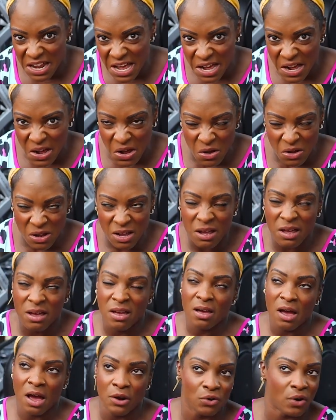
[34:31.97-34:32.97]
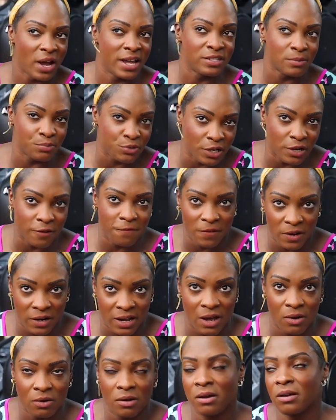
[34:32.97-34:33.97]
out, and not end up doing a full
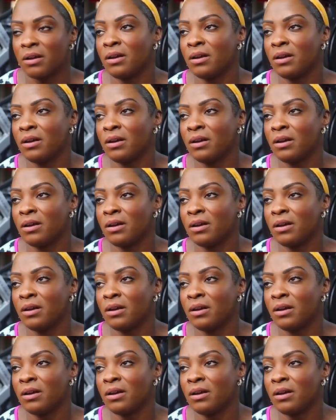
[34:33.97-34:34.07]
out.